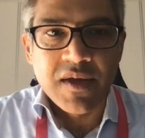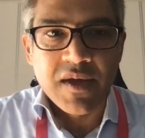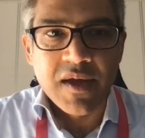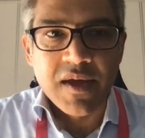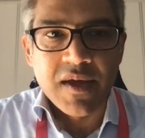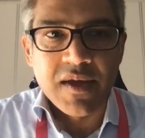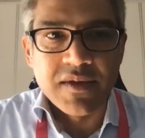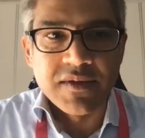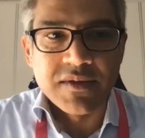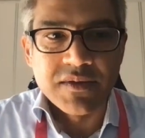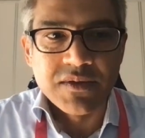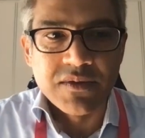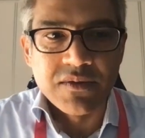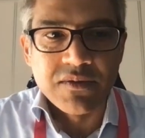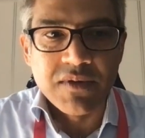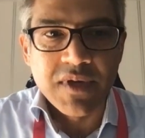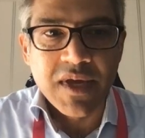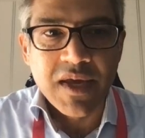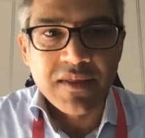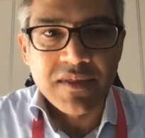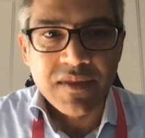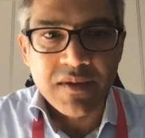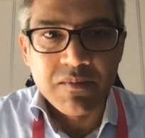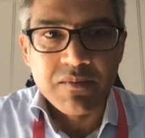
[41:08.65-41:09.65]
and to
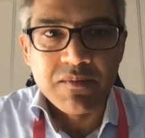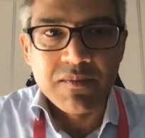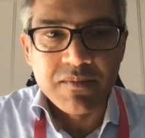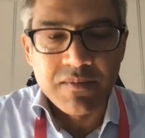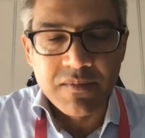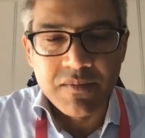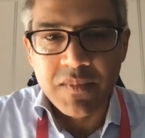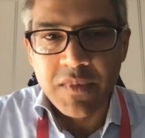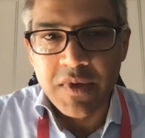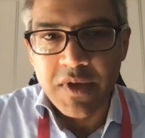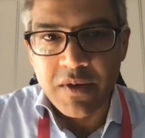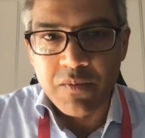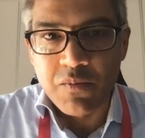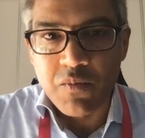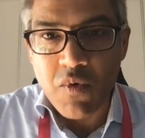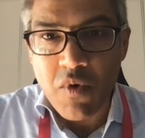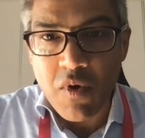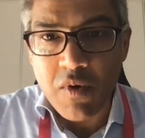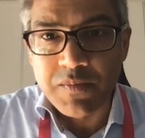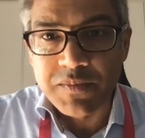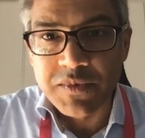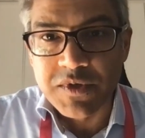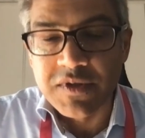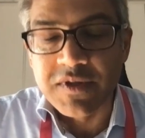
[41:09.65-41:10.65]
get them
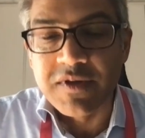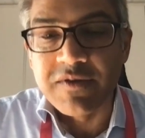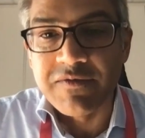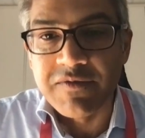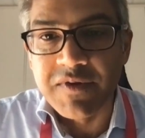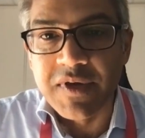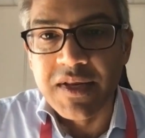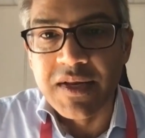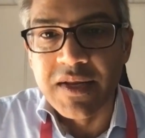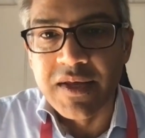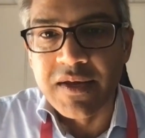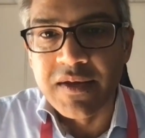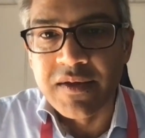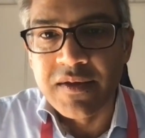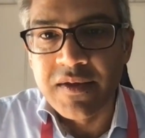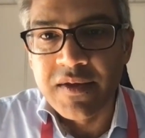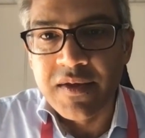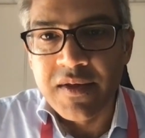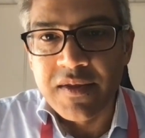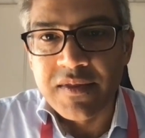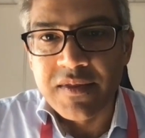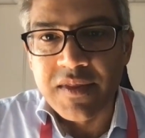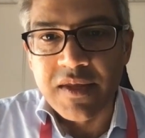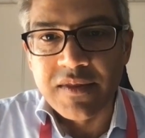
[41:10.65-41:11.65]
warm to the feeling
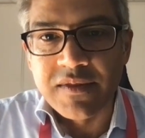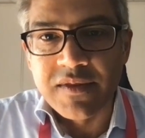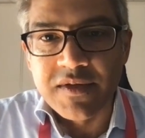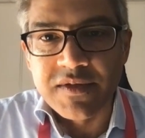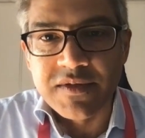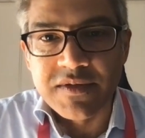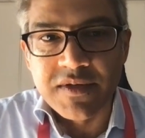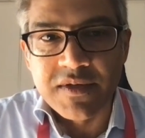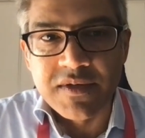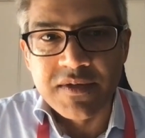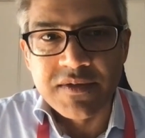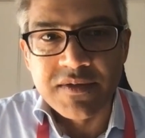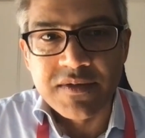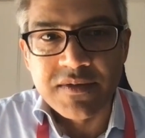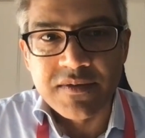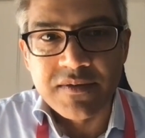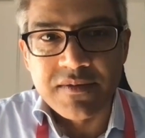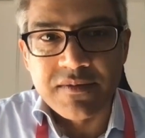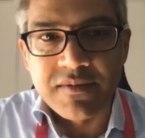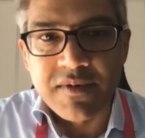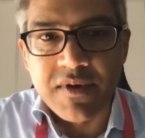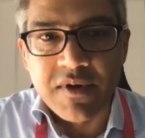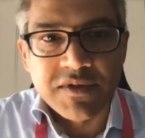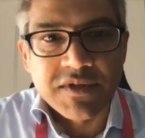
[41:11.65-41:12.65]
that this is
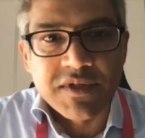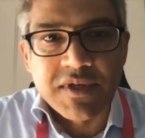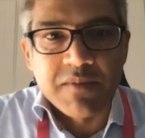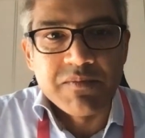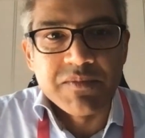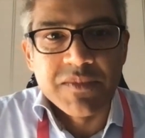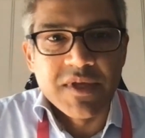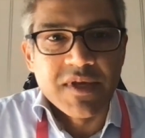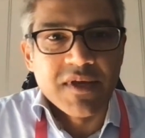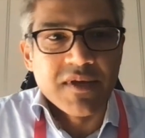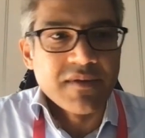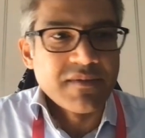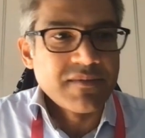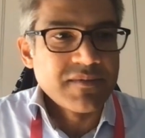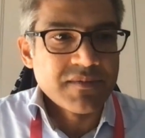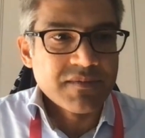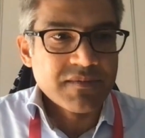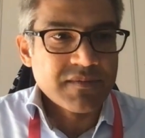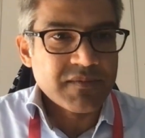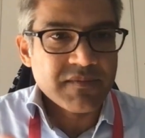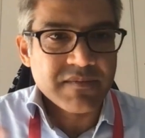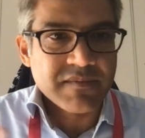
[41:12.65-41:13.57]
not something